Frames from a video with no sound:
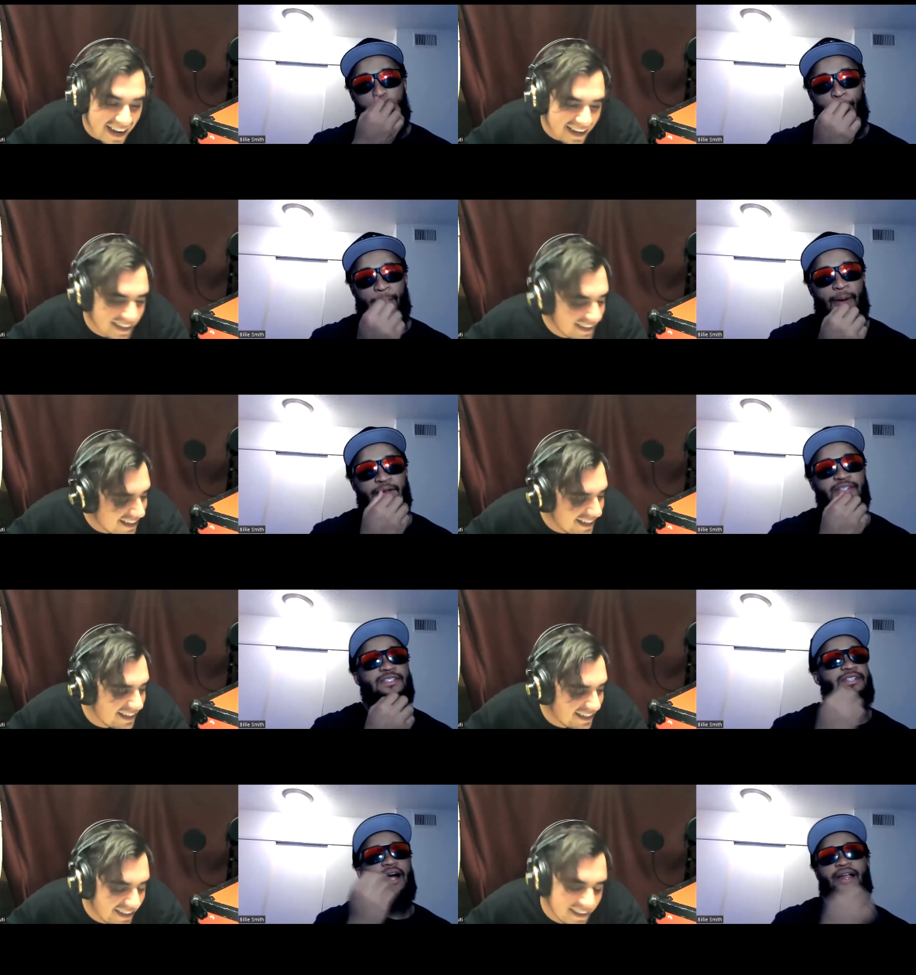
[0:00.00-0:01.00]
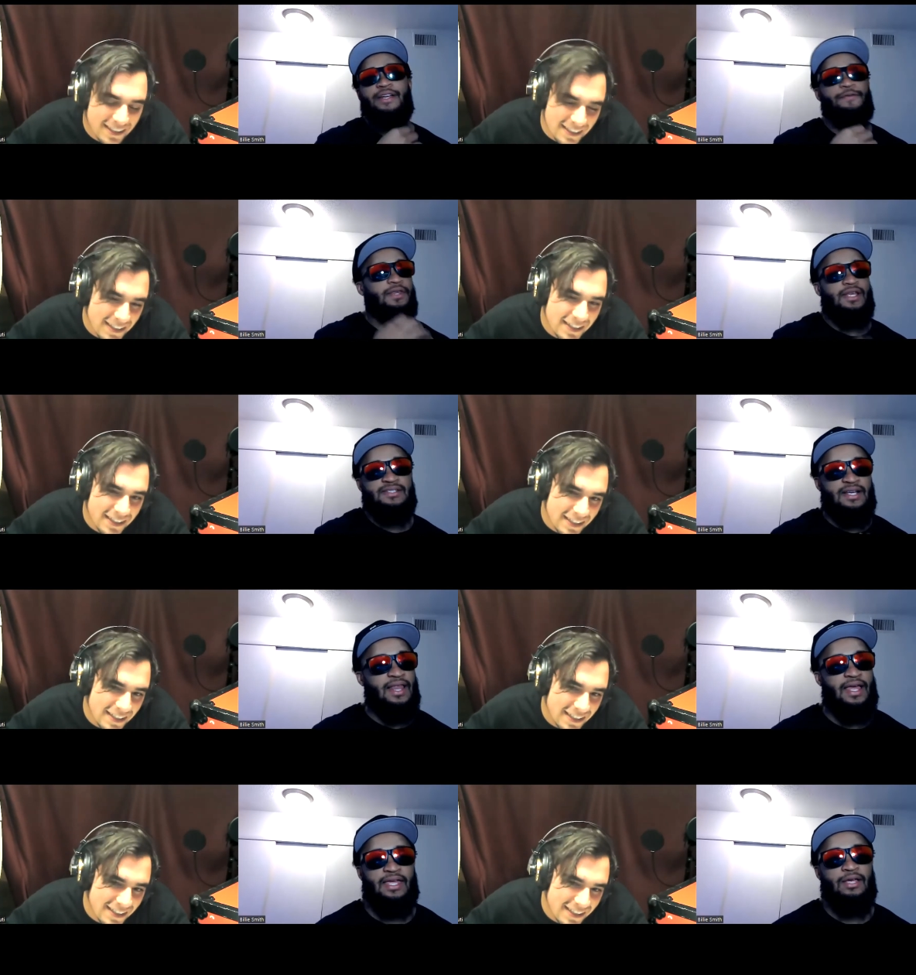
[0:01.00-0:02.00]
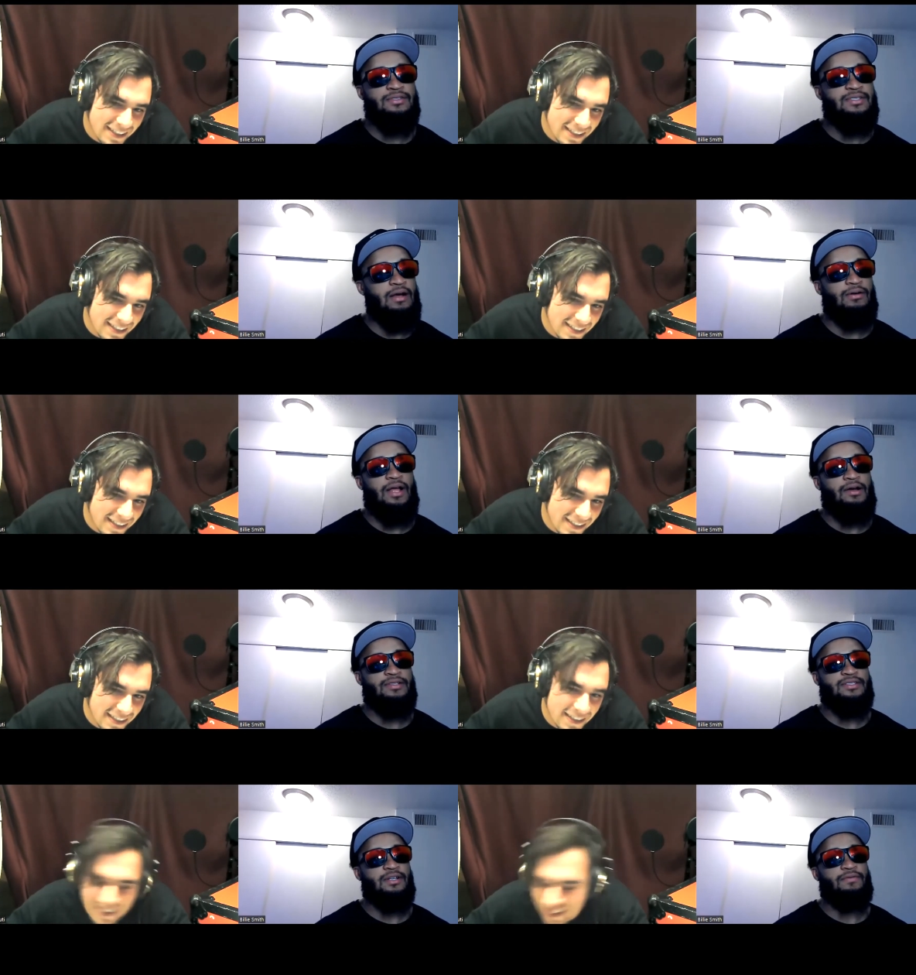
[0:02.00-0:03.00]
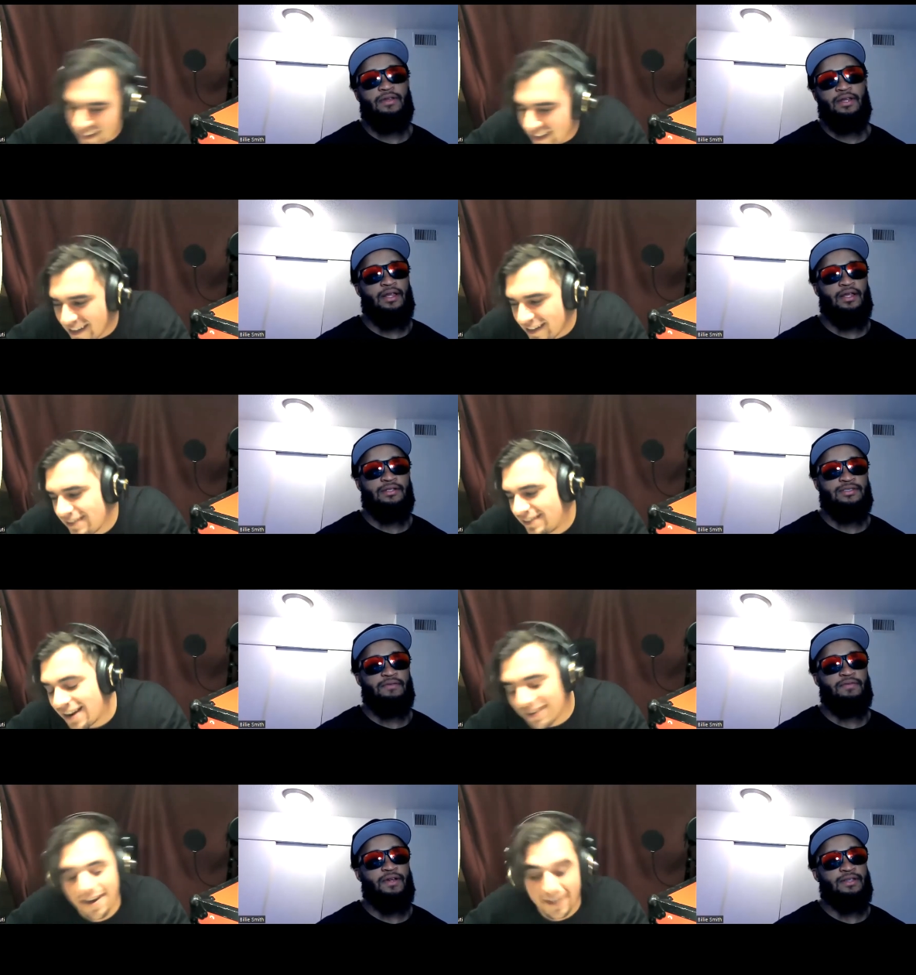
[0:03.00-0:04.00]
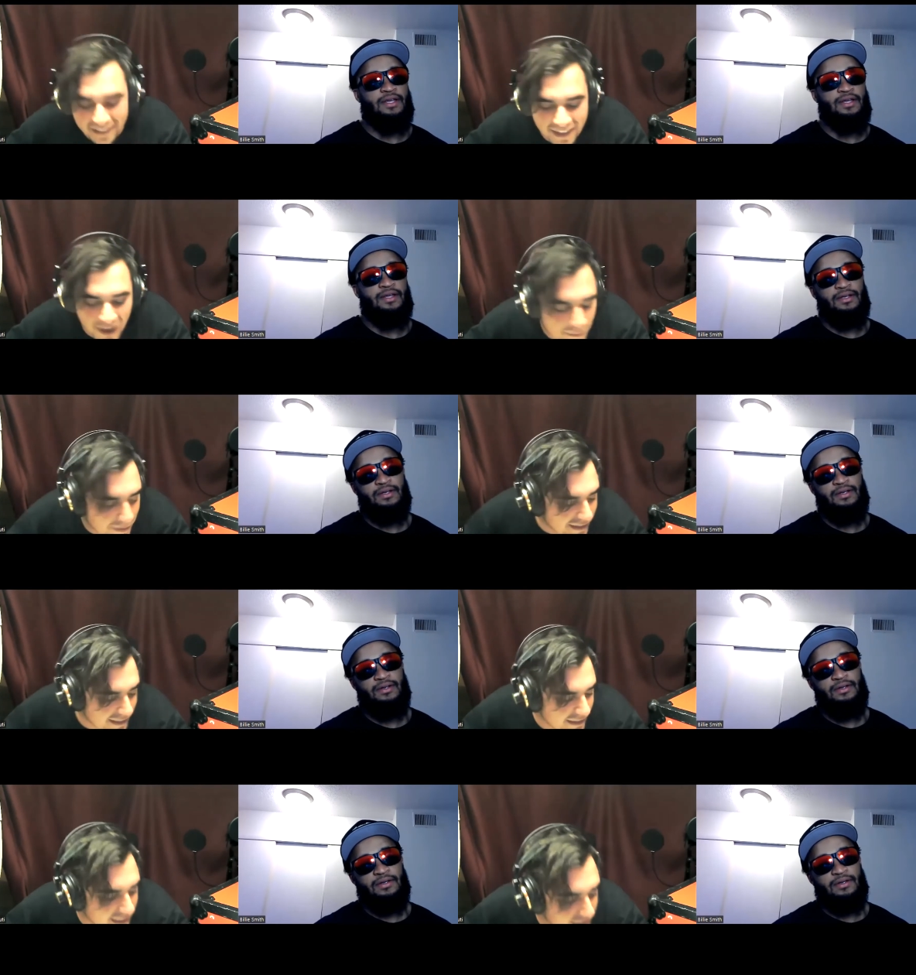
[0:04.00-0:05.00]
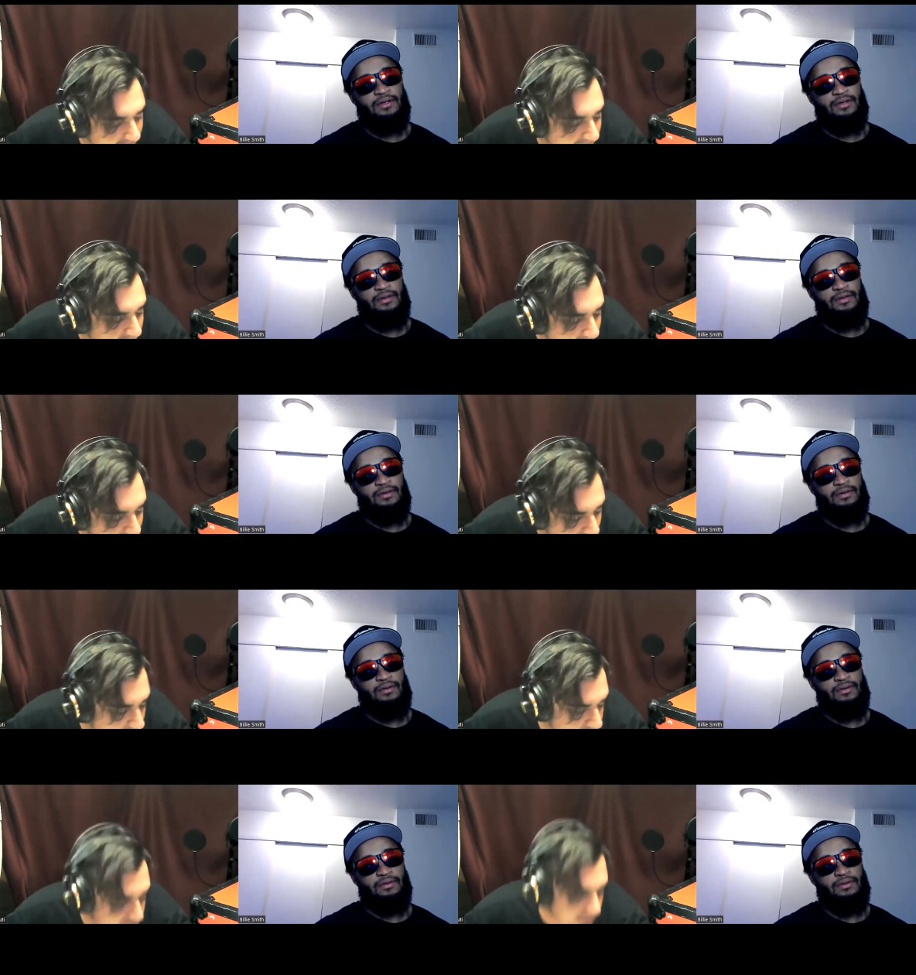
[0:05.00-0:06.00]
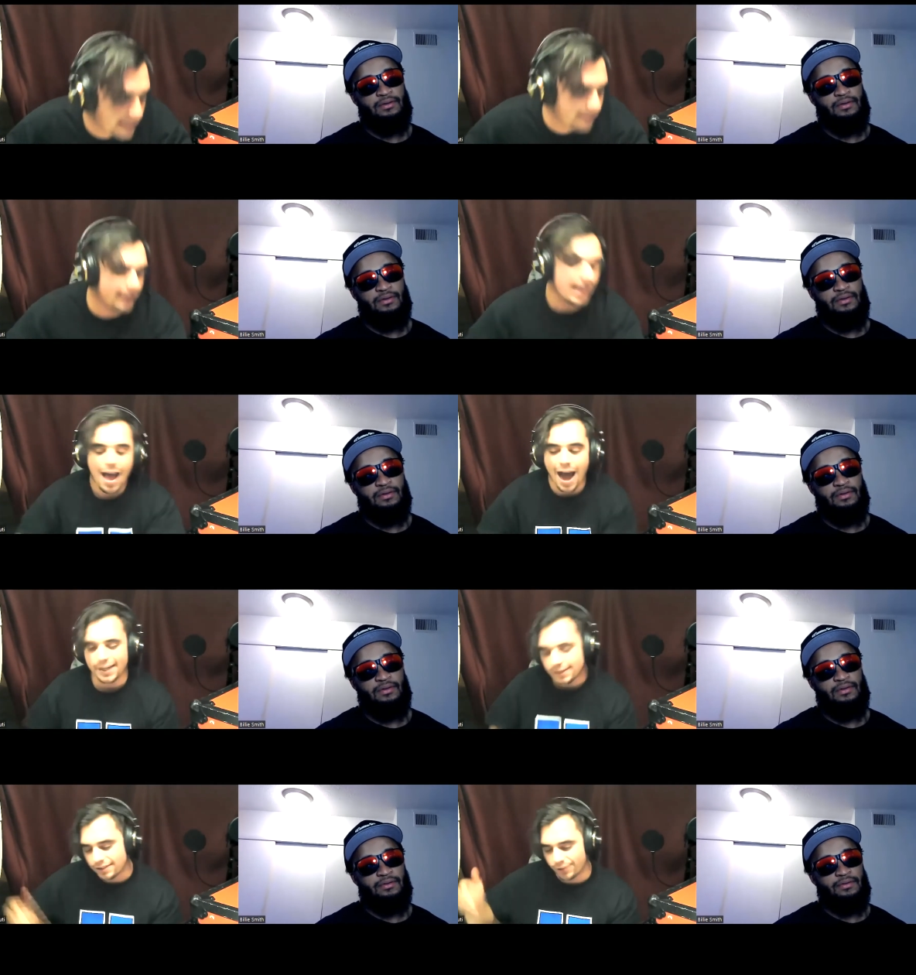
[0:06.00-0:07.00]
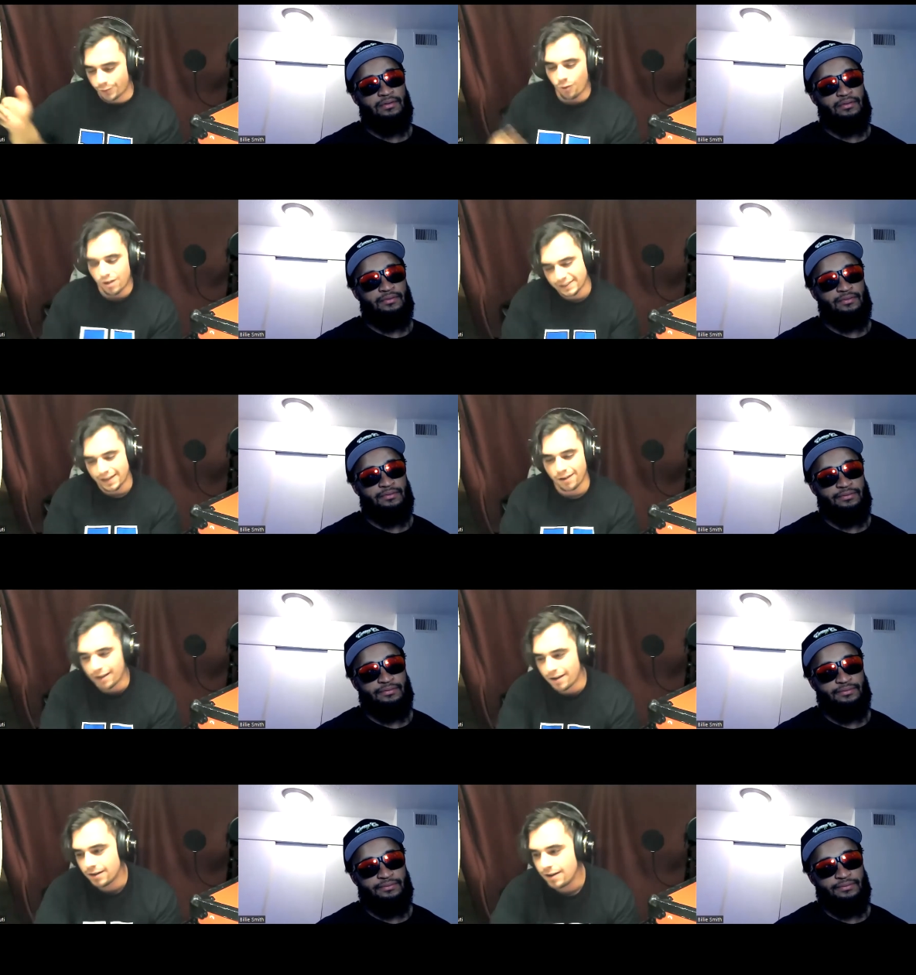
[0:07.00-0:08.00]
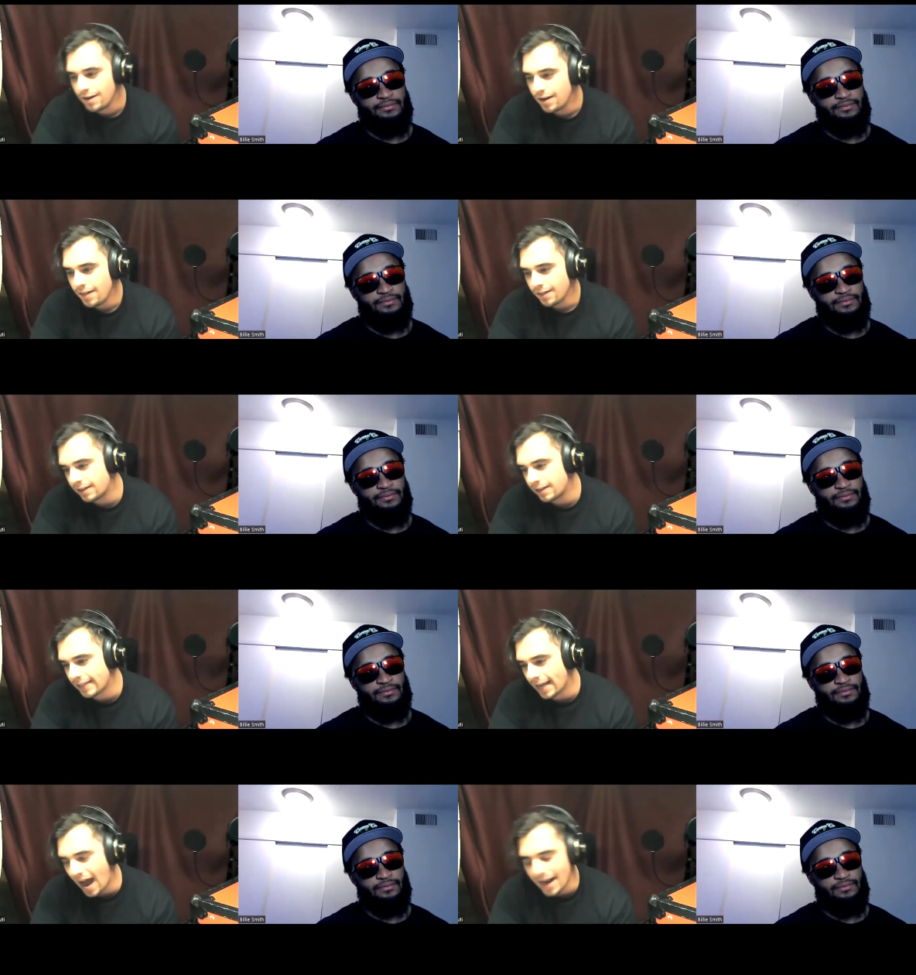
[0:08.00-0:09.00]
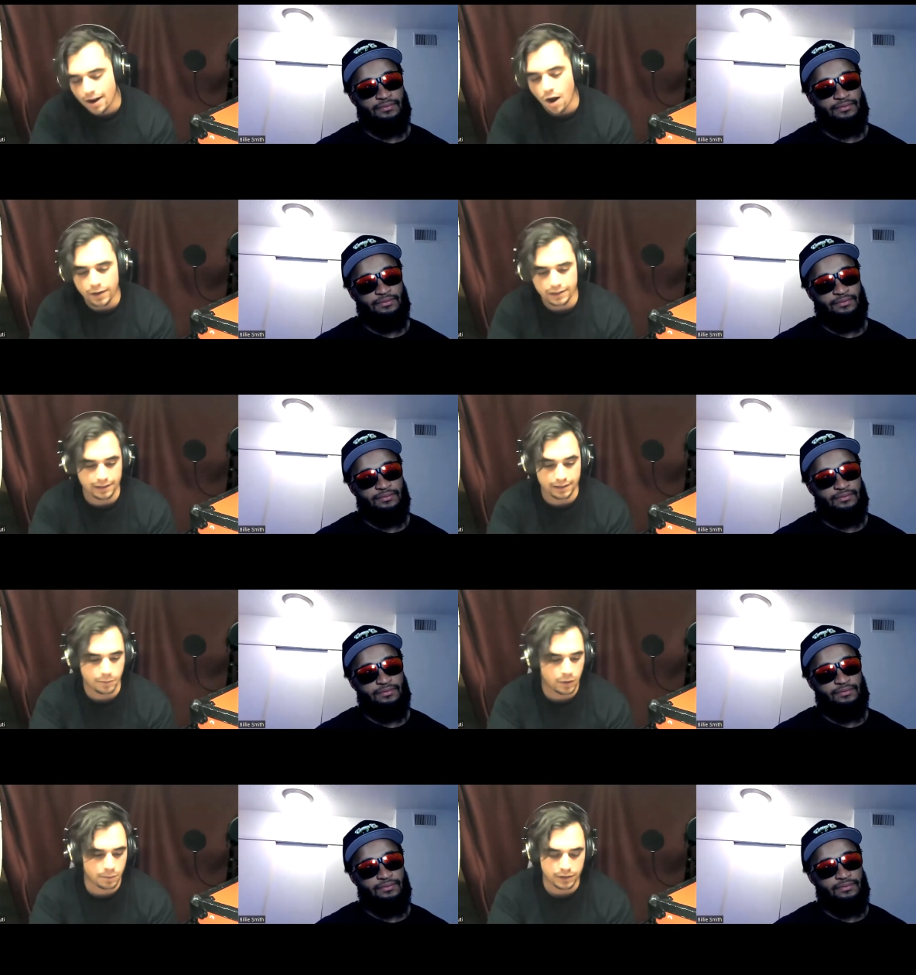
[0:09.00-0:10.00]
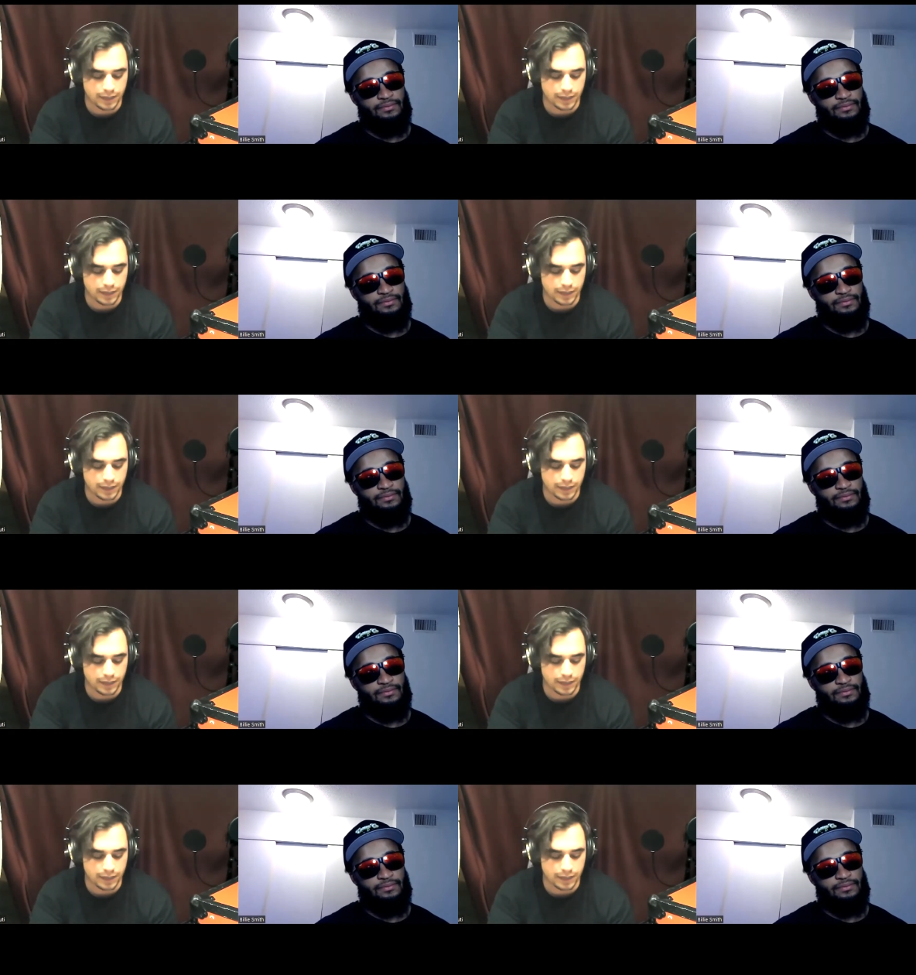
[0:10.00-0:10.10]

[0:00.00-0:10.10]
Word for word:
Speaker 1: yeah. there's, there's, a lot of different things that like kill SoundCloud and stuff. Yeah, and SoundCloud stuff like is a
Speaker 2: company. They, they they change a lot of shit that like I used to scroll on SoundCloud because like I didn't always just listen to punk music.